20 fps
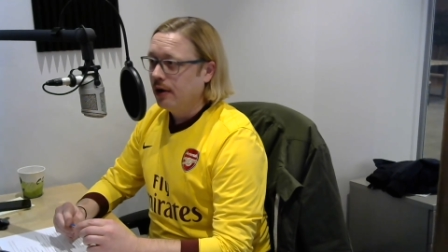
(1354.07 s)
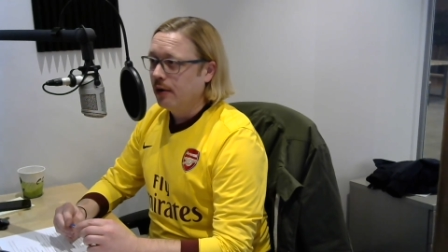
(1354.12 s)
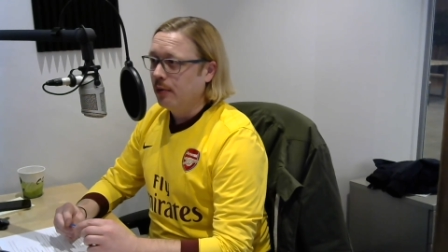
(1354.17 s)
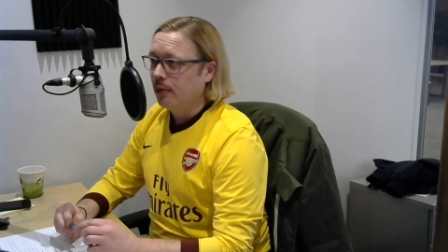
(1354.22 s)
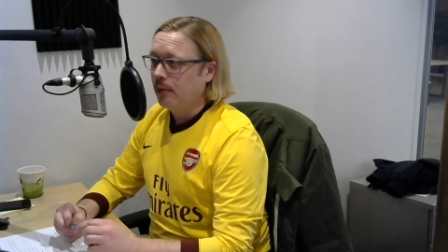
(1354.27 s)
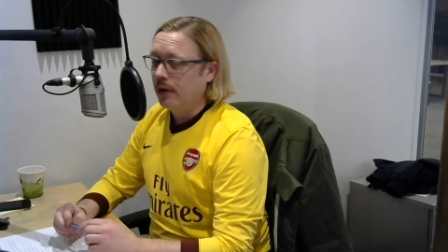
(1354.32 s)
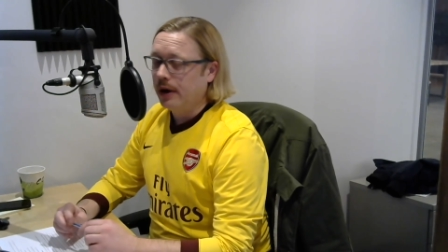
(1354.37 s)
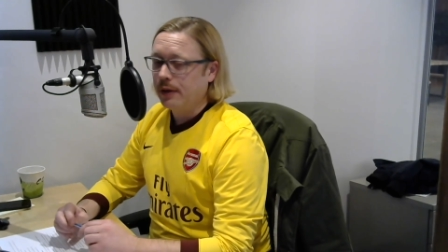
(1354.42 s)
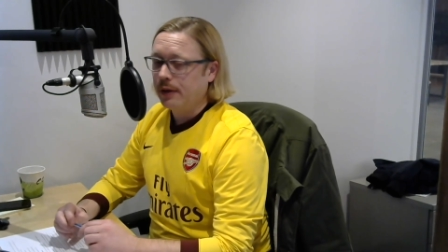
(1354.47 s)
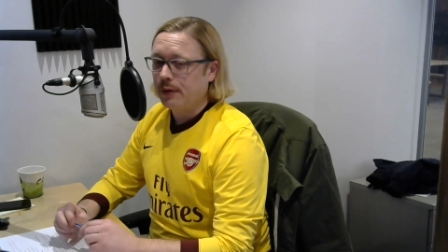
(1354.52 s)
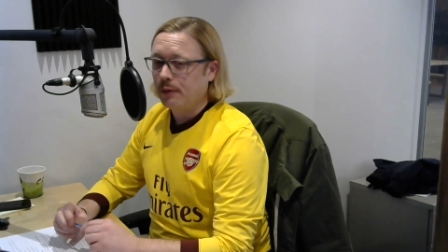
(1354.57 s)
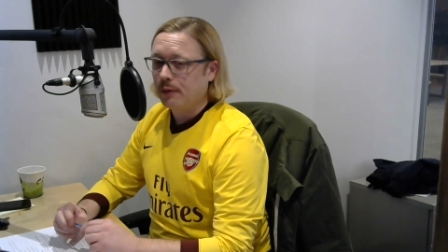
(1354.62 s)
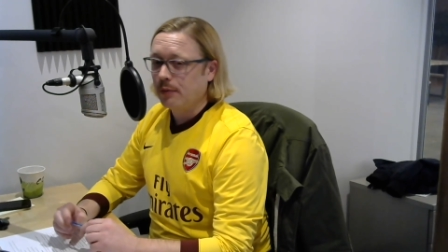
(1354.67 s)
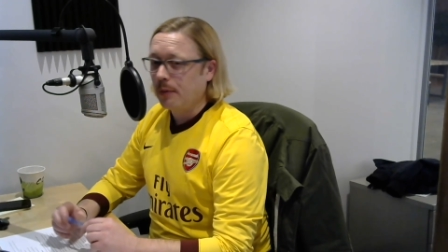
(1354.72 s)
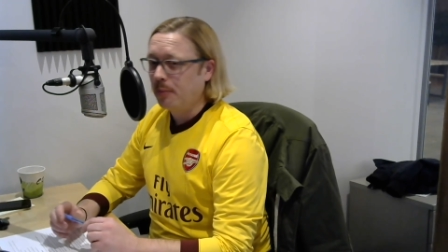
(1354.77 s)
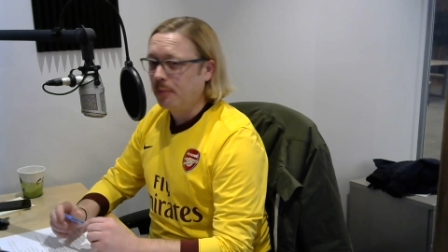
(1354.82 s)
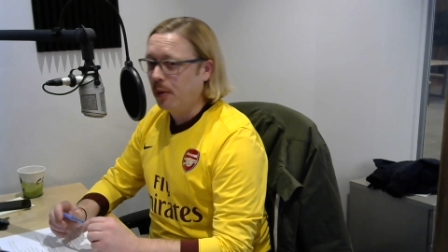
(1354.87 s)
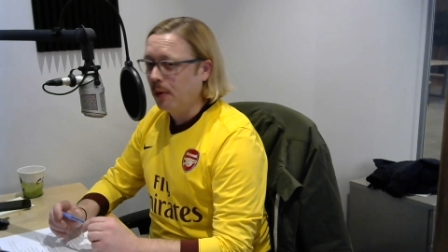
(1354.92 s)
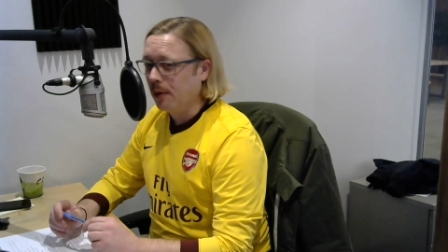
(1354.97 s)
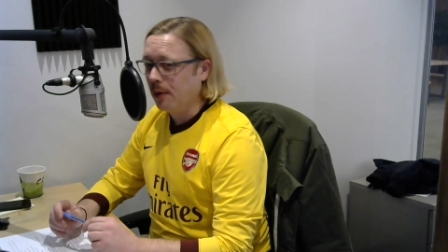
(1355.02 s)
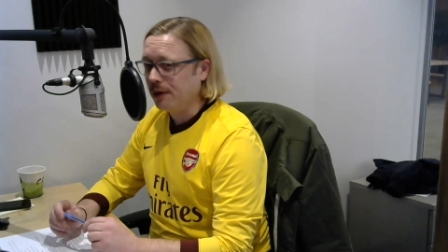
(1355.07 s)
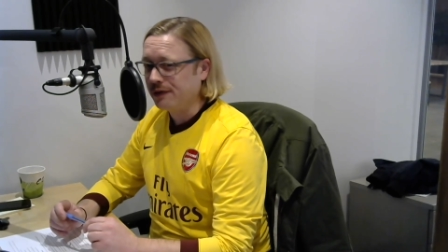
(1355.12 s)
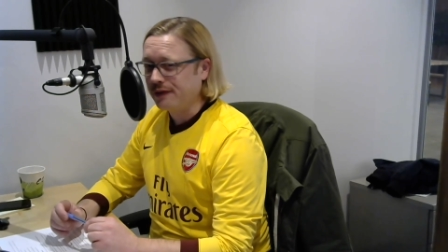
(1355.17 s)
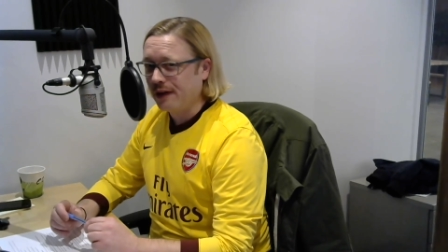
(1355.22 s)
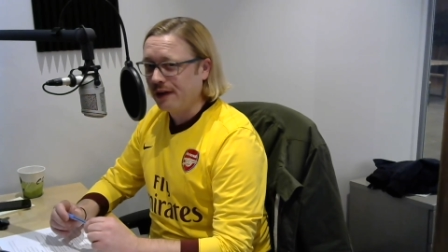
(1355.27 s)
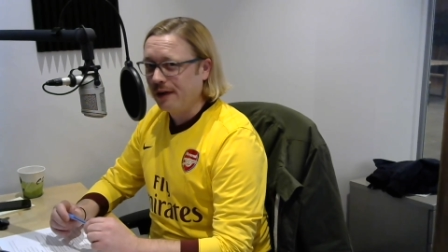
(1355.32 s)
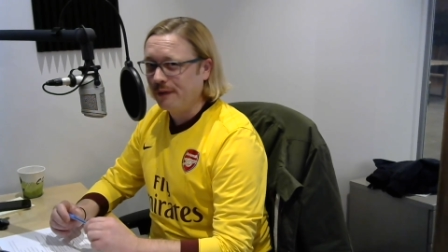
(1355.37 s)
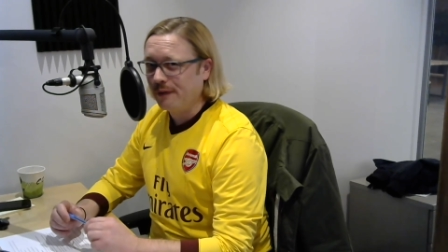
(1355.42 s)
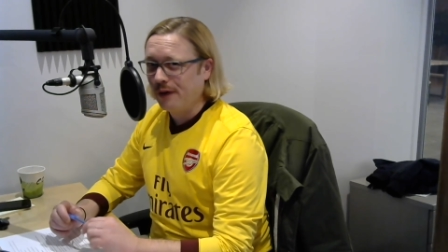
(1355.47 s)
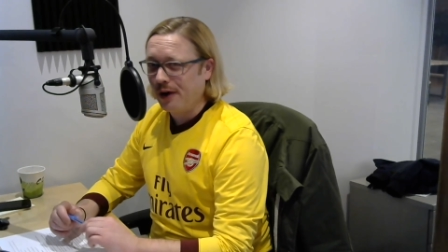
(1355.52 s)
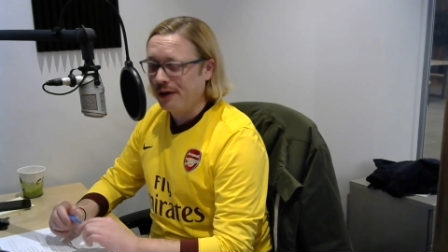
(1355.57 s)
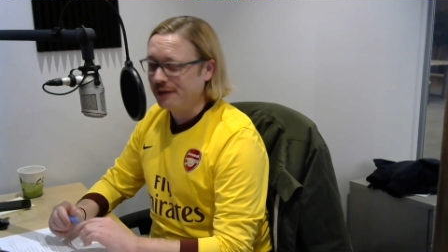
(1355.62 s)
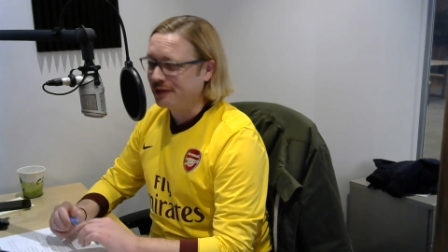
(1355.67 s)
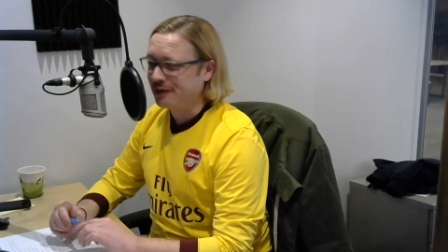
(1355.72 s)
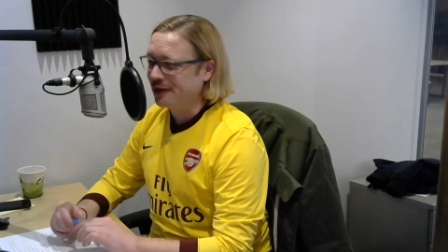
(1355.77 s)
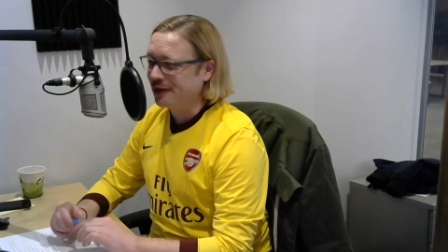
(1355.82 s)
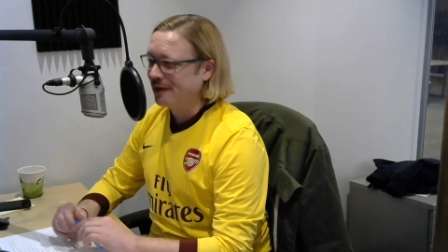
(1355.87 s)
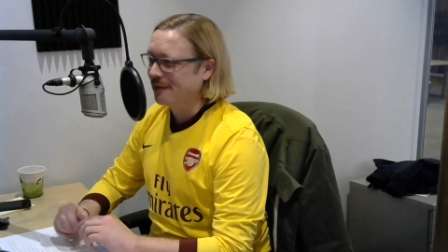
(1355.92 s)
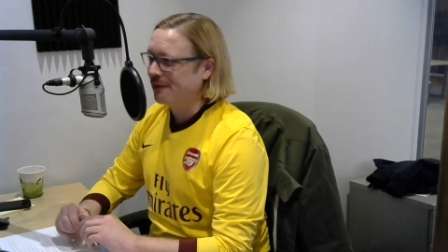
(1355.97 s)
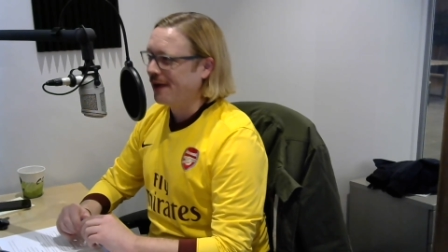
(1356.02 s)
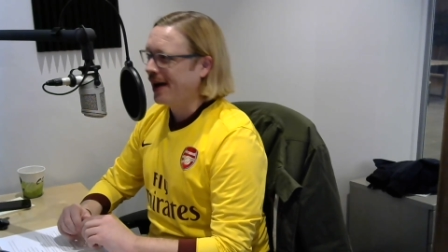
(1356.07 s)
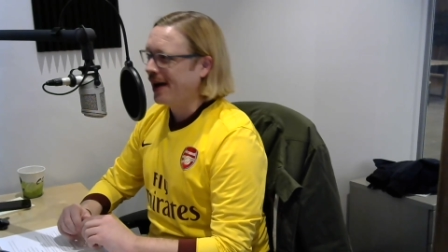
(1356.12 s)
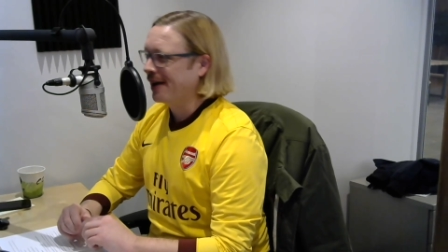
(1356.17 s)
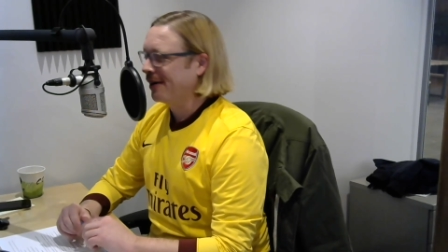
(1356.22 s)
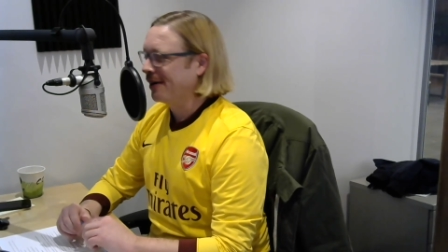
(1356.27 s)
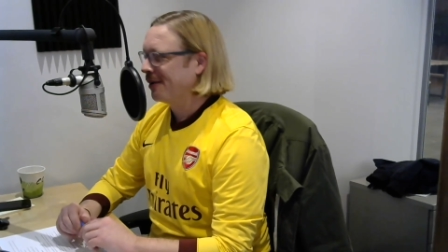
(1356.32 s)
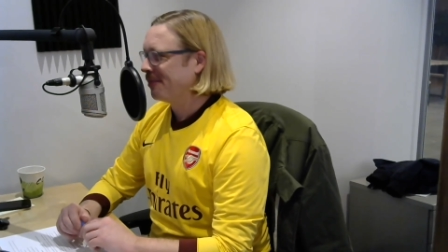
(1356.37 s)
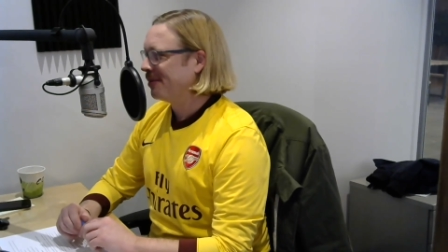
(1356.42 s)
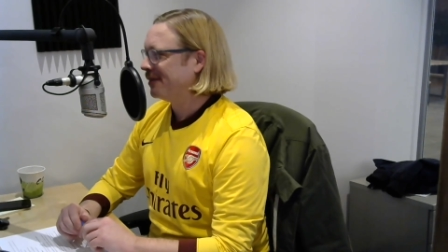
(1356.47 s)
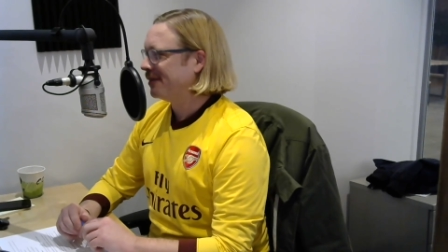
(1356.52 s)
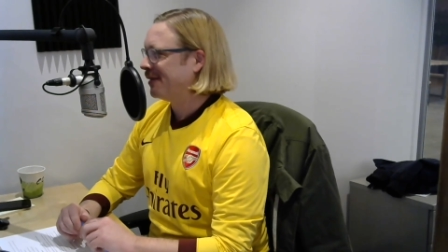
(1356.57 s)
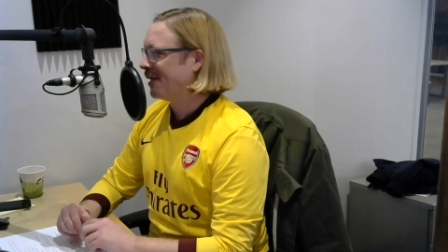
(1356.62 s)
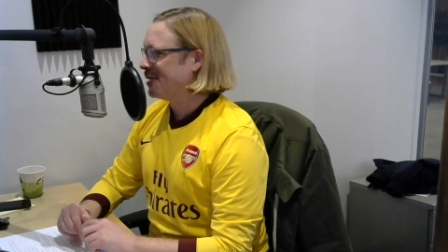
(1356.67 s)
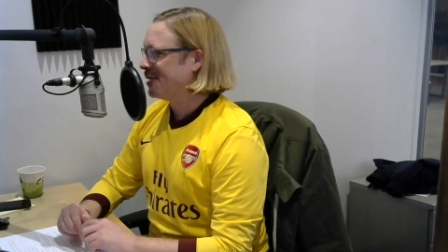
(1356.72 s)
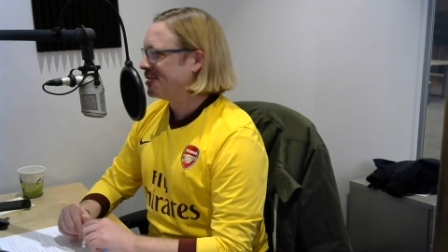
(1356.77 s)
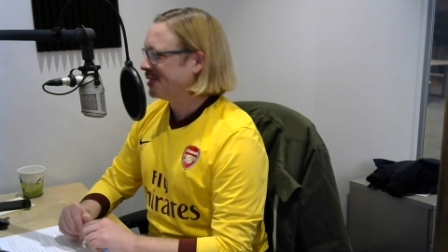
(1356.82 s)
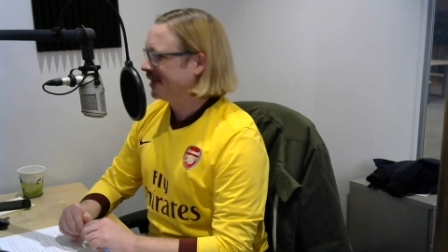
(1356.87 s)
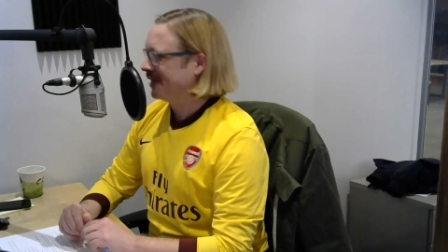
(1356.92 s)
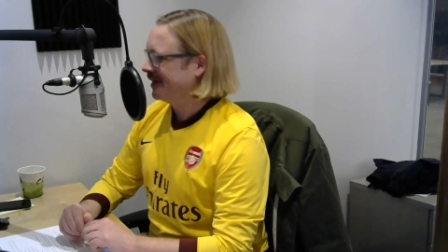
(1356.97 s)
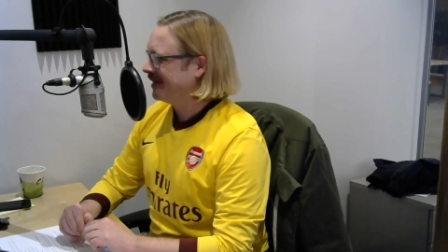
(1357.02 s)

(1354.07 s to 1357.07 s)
with reports of Arsene Wenger potentially